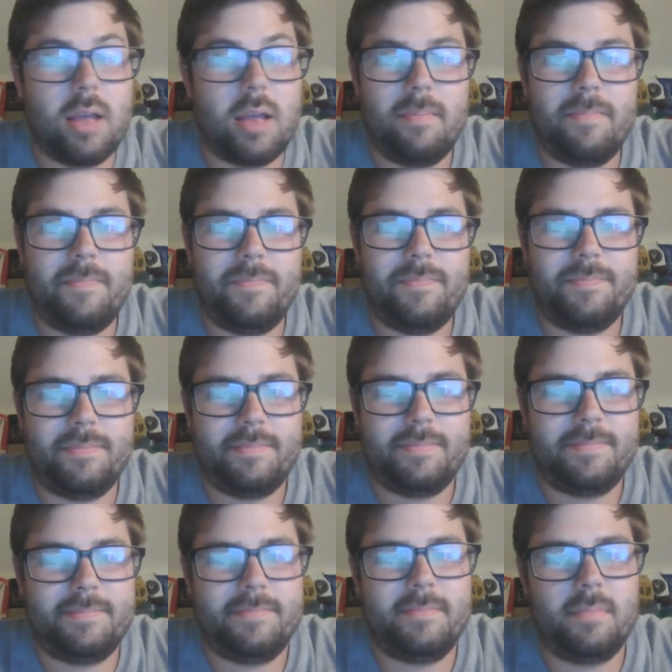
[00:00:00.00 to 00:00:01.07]
I don't
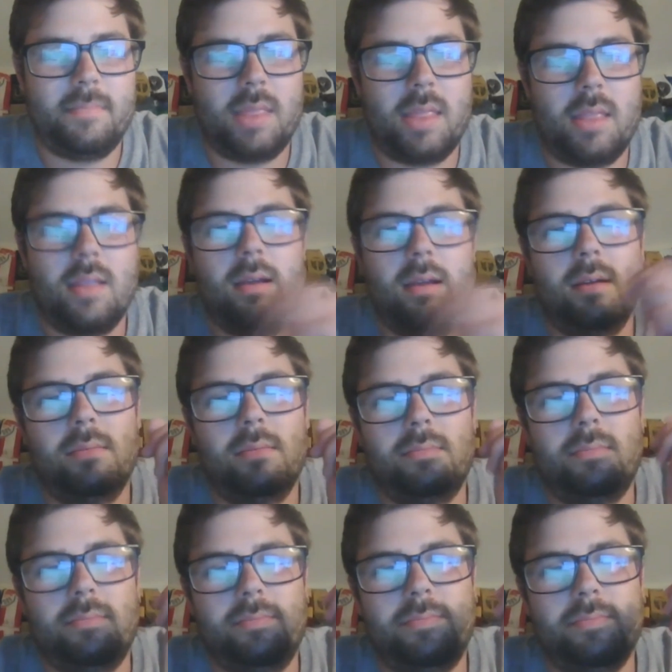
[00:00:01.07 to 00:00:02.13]
remember if it was last